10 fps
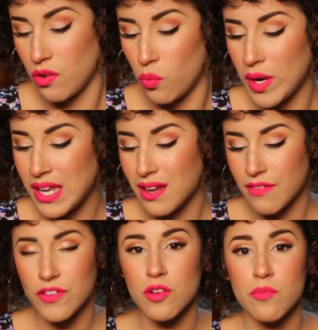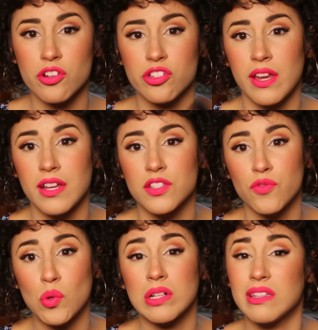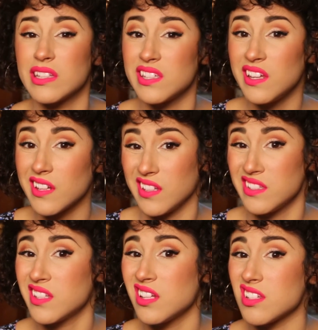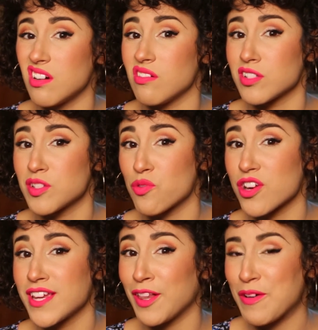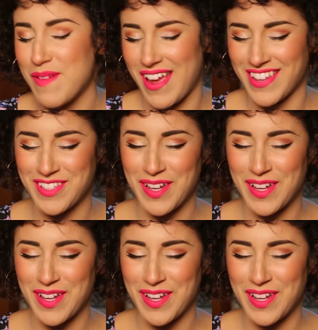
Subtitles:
we need a few more shades for Latina skin tone, some more yellow base.